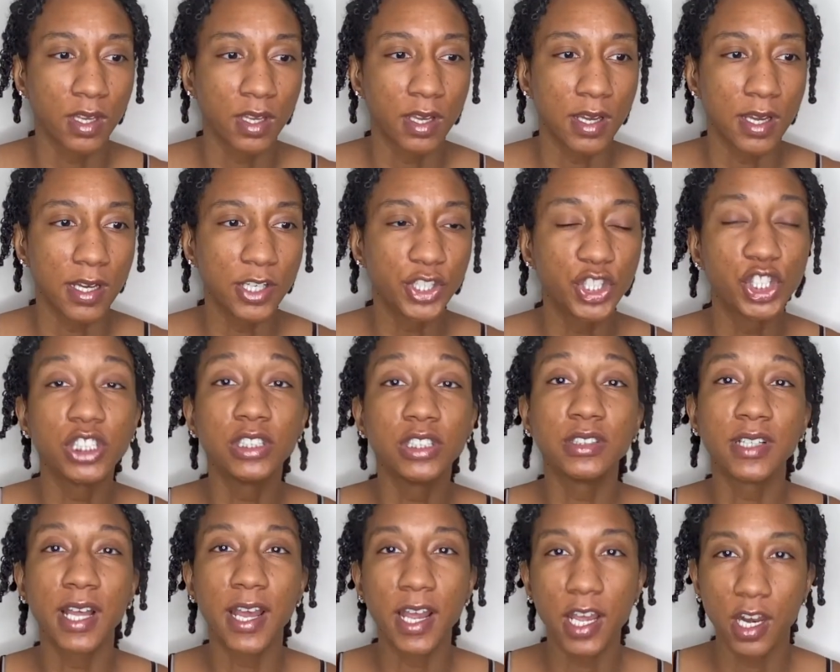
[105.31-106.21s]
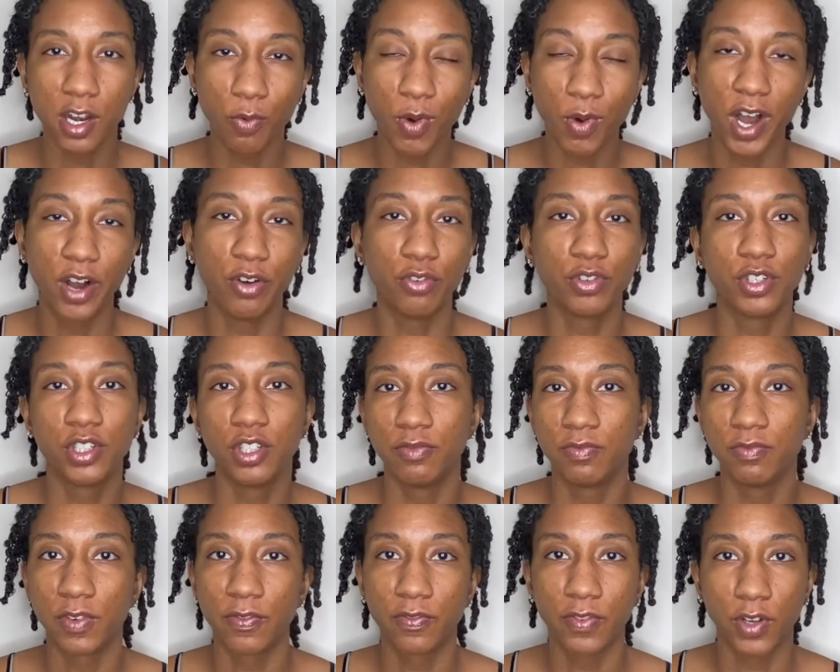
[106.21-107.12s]
it's just taking a while to
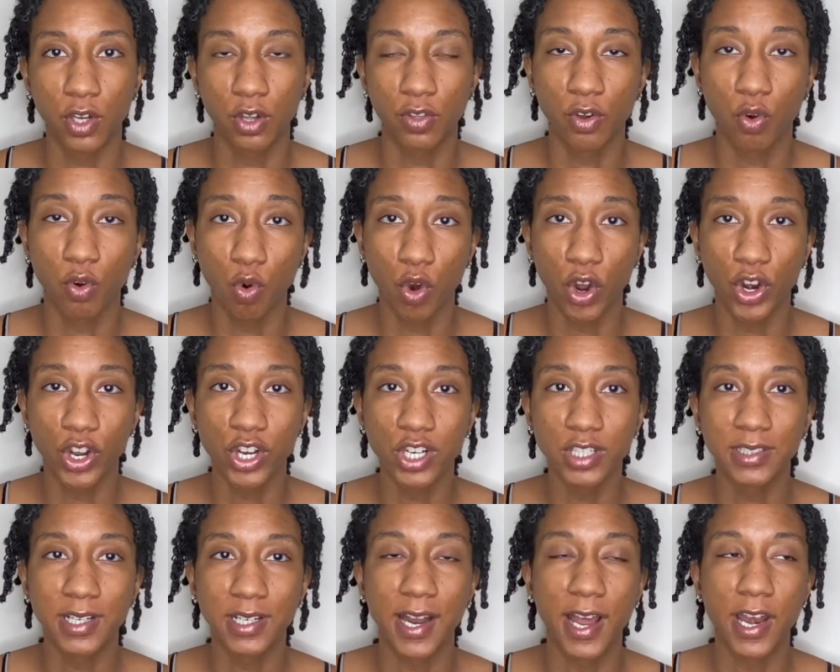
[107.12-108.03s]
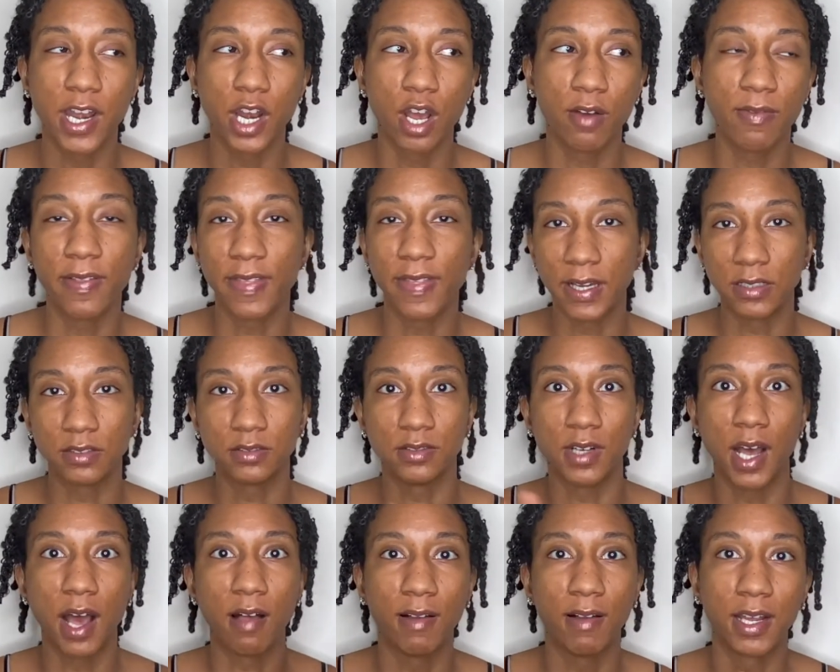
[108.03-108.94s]
fulfill the orders, and I know that that's
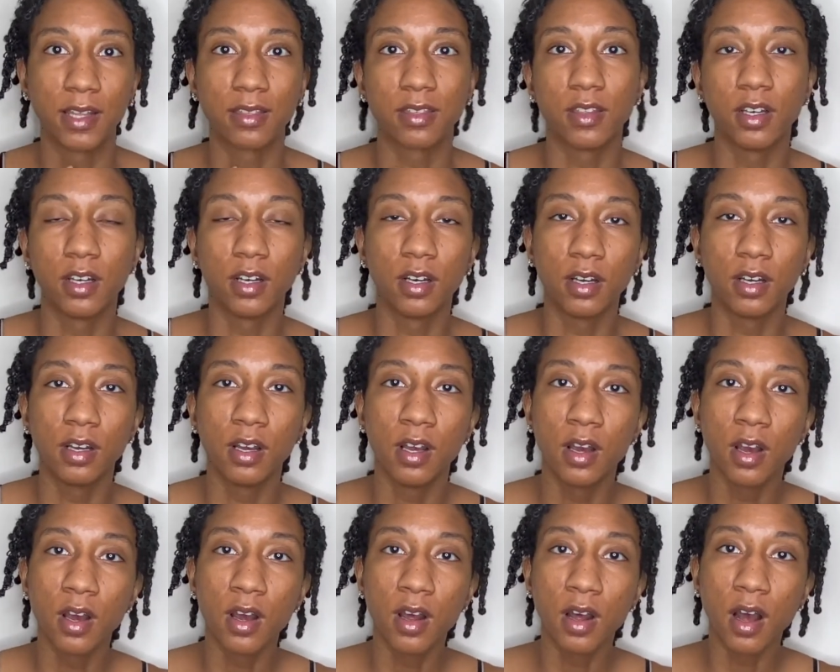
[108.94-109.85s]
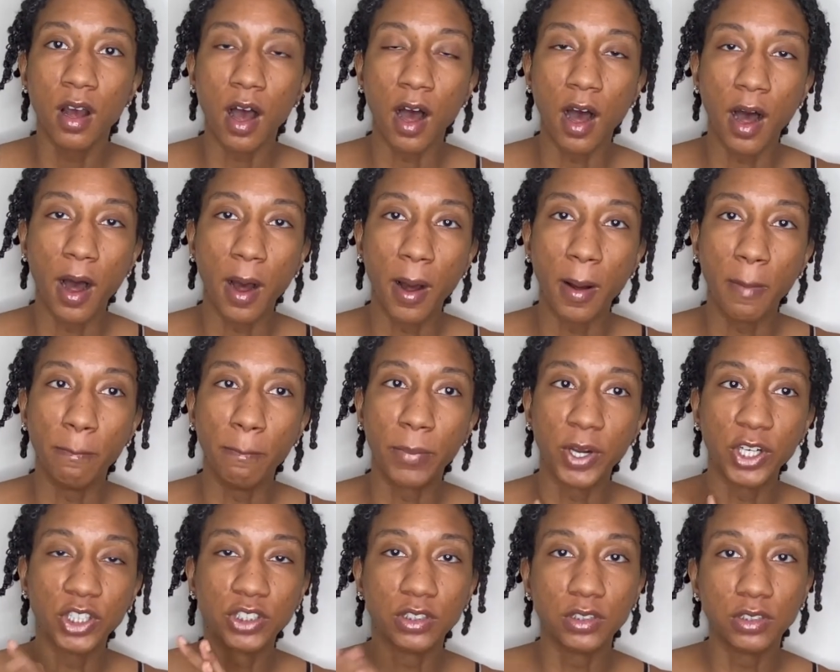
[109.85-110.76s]
not like the
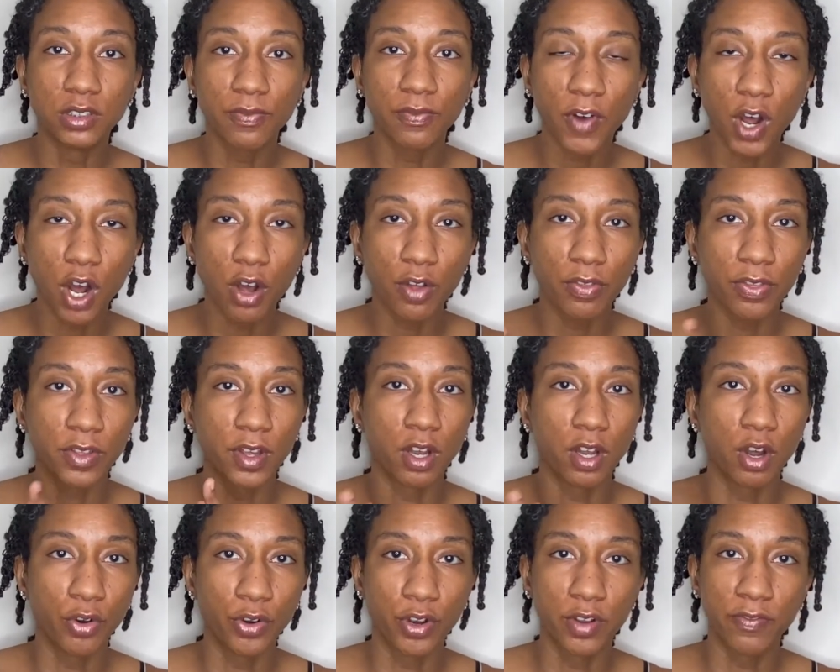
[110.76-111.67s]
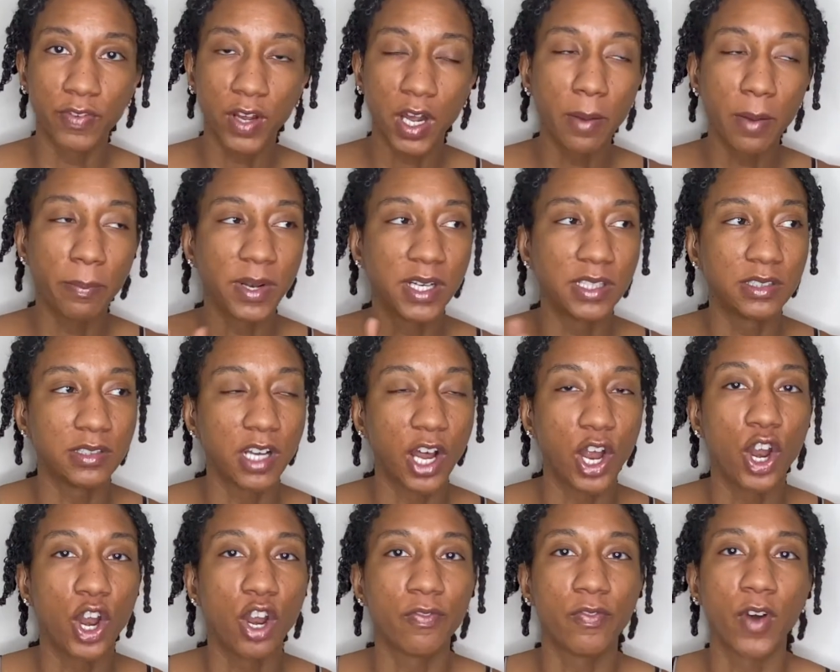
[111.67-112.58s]
person's fault. The owner of the company, is not
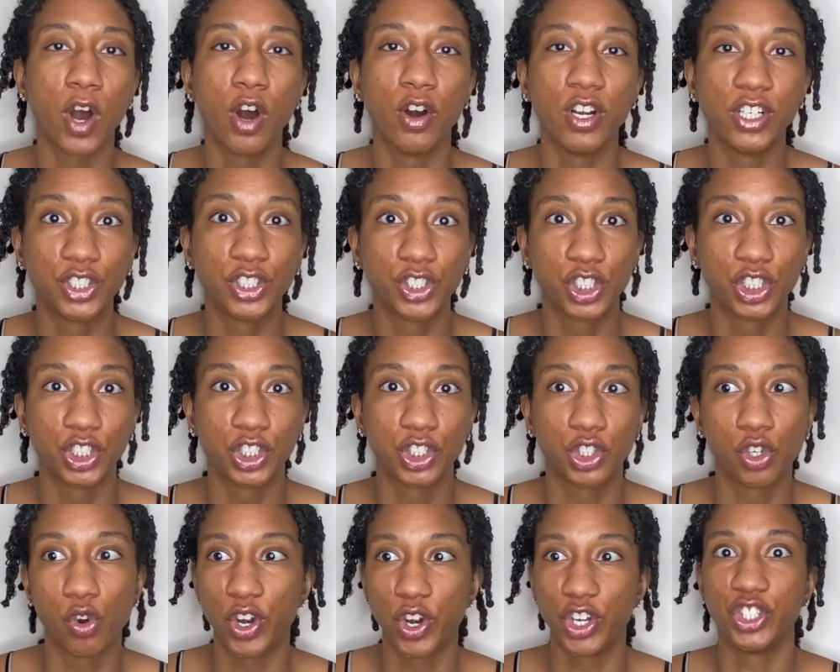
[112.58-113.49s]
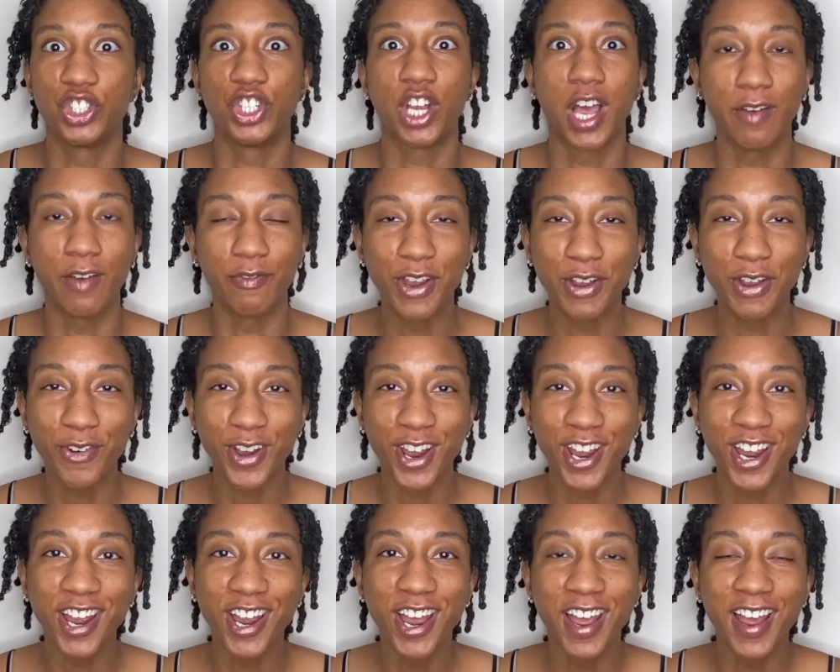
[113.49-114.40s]
her fault. It's just shortage
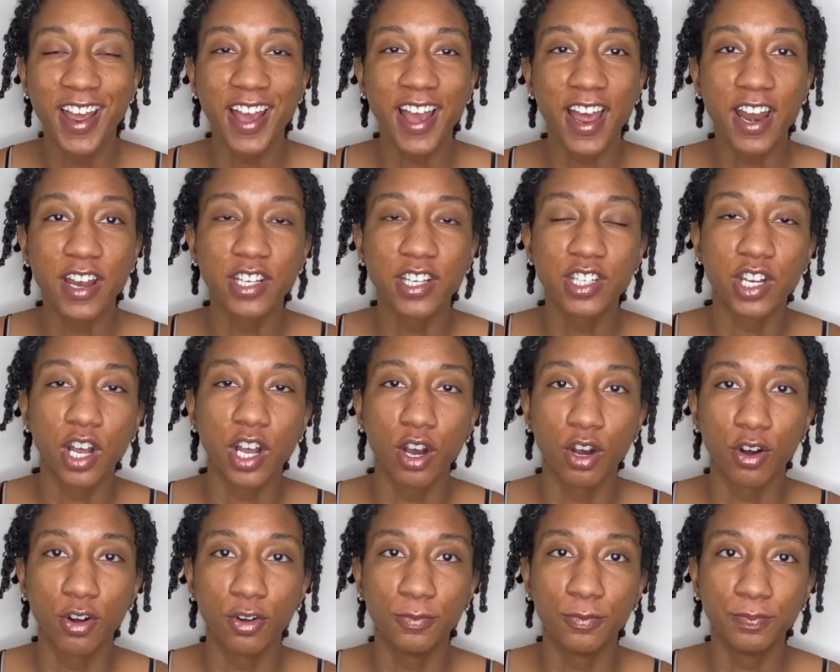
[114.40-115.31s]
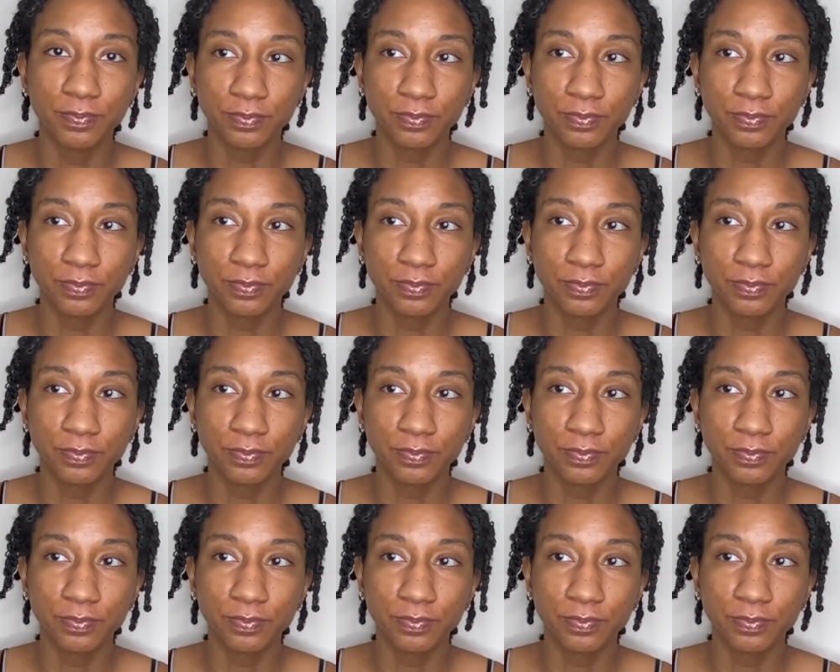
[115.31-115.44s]
everywhere, and so